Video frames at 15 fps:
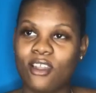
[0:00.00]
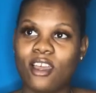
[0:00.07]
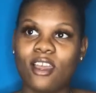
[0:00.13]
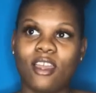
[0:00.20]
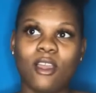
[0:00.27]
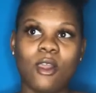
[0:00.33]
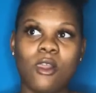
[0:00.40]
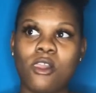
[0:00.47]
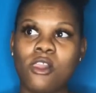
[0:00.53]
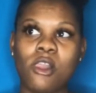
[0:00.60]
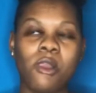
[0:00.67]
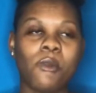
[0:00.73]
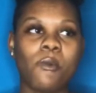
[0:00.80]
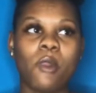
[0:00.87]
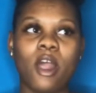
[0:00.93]
Like,
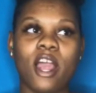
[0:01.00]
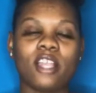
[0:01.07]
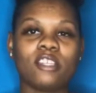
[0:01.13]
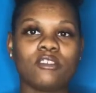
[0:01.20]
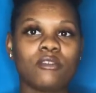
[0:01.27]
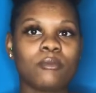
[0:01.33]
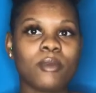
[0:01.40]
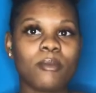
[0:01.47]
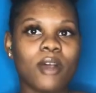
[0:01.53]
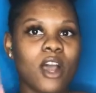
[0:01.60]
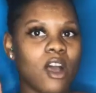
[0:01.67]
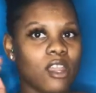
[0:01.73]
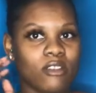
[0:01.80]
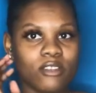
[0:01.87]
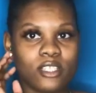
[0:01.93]
I just remember
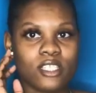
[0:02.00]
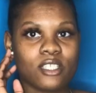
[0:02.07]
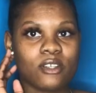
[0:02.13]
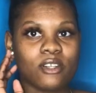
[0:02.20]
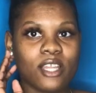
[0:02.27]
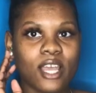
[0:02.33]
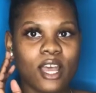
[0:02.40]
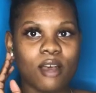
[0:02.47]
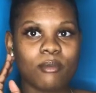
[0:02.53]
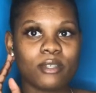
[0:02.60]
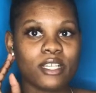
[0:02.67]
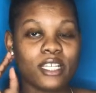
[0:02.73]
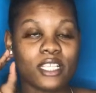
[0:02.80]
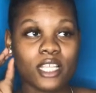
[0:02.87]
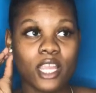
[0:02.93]
hollering so loud
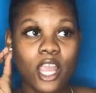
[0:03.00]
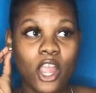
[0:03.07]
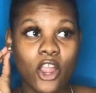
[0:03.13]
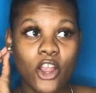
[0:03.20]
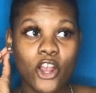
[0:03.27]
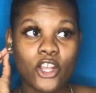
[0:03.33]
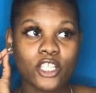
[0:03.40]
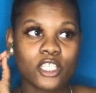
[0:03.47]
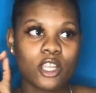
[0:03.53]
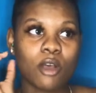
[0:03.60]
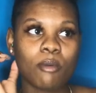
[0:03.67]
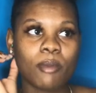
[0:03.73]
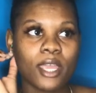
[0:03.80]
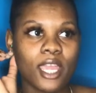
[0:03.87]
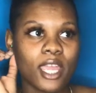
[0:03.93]
because it hurt
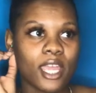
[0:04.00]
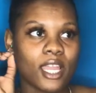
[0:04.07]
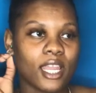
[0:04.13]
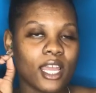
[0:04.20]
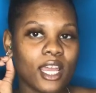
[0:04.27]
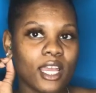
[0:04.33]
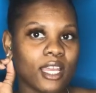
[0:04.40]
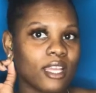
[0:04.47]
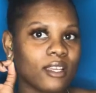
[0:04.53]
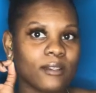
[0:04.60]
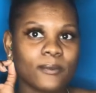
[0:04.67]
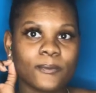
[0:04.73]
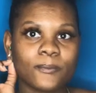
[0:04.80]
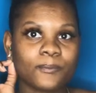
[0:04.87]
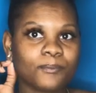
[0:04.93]
so bad. Like,
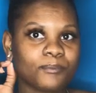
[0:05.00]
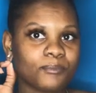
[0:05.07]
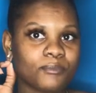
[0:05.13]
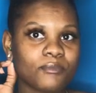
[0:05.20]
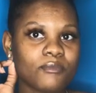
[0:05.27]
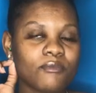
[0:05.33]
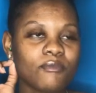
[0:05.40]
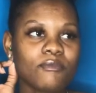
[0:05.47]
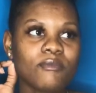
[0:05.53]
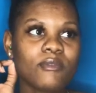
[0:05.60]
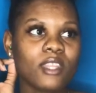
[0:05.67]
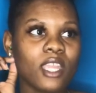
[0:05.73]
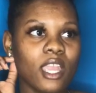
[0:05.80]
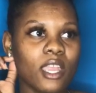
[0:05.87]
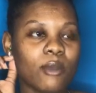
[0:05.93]

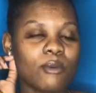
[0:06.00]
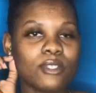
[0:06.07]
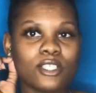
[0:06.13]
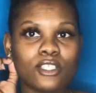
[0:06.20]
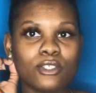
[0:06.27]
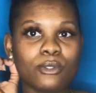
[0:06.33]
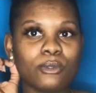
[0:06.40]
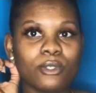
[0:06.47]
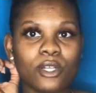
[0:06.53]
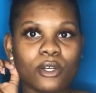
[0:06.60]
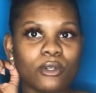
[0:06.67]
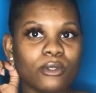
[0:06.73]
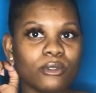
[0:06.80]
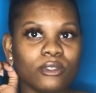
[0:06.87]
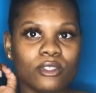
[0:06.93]
it was too
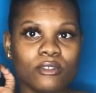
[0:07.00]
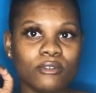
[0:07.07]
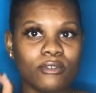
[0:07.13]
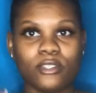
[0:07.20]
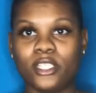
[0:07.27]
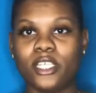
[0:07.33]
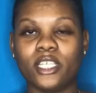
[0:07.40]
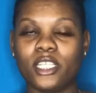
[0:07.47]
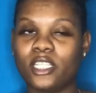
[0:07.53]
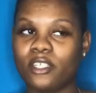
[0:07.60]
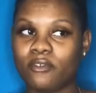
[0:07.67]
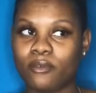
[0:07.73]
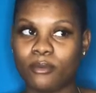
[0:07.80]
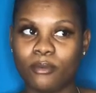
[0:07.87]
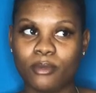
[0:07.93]
low for it
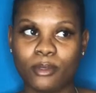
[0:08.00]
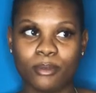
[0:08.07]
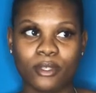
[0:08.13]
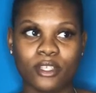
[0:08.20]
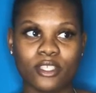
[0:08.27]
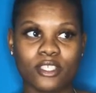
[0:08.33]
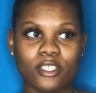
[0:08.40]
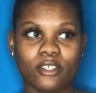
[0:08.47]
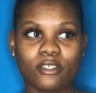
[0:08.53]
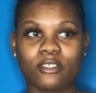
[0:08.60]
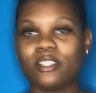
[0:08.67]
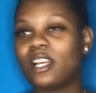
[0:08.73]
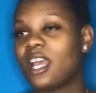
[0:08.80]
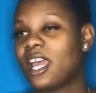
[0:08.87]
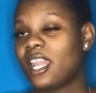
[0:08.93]
even to be pierced.
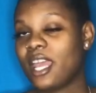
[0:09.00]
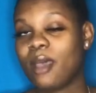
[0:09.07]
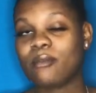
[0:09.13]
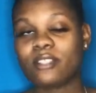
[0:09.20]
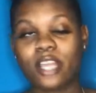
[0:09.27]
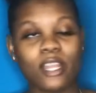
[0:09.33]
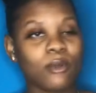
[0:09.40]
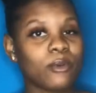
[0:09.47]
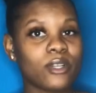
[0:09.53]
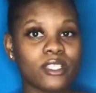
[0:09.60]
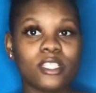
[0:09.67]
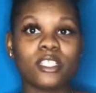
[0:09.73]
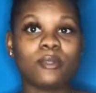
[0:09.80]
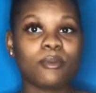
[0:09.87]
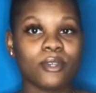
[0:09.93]
So that was like the
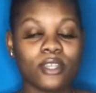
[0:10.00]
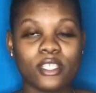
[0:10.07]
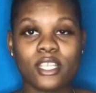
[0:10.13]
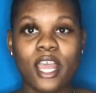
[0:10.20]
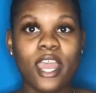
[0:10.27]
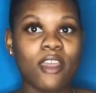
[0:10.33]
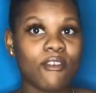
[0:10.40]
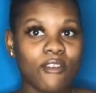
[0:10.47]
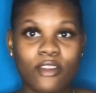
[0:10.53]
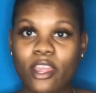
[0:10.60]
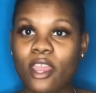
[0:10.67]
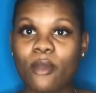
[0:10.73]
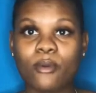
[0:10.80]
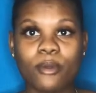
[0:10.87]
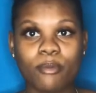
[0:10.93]
worst experience I ever
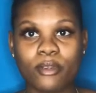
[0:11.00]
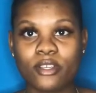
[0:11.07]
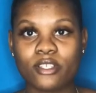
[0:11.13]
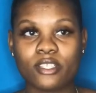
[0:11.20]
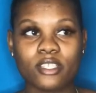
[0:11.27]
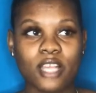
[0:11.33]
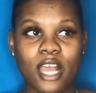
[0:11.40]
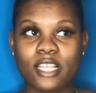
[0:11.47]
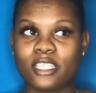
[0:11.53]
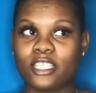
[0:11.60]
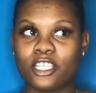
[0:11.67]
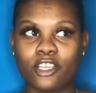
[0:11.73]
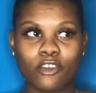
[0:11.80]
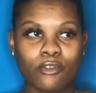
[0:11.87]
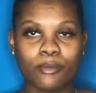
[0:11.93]
had with a piercing. I
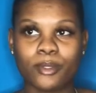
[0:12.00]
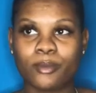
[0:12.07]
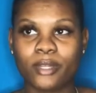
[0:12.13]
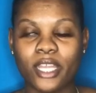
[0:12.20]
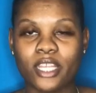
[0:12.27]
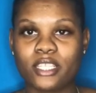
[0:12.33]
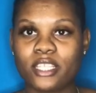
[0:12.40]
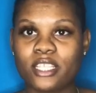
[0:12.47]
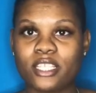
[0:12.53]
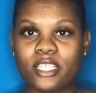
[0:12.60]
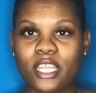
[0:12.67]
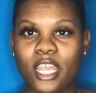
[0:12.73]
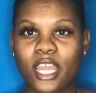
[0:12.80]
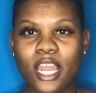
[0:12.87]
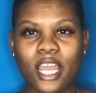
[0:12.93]
still remember that to this
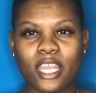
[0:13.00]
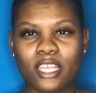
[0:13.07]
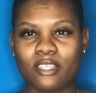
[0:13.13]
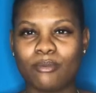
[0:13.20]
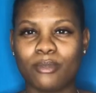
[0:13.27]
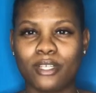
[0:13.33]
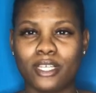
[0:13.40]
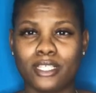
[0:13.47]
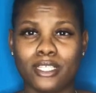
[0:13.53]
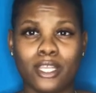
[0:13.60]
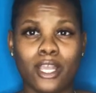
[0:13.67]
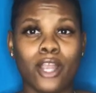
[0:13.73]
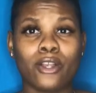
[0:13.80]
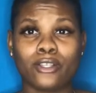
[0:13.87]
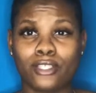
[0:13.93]
day, and I guess because
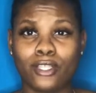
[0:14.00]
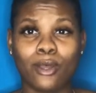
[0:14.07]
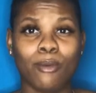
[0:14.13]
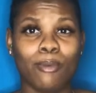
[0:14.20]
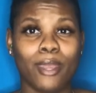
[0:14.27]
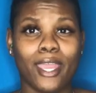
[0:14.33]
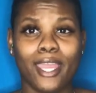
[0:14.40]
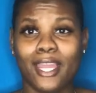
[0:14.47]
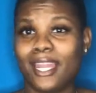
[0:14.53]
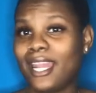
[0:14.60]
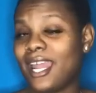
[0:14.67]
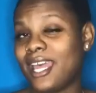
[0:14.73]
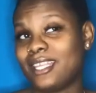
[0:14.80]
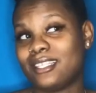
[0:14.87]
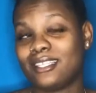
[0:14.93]
it hurt so bad, that
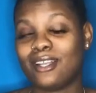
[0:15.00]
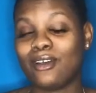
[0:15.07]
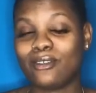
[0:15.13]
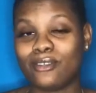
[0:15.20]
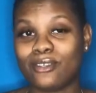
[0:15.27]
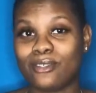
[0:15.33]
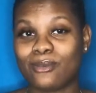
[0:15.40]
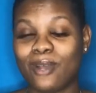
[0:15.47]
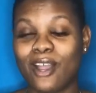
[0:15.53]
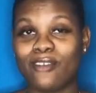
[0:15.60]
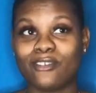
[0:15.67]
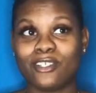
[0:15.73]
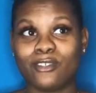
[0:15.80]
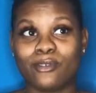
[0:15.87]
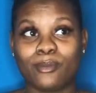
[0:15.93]
that's the only reason why I
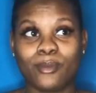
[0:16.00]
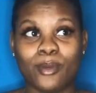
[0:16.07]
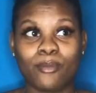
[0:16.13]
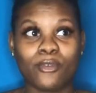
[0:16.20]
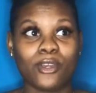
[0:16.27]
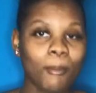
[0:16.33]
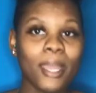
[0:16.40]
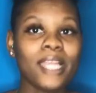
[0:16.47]
really remember it.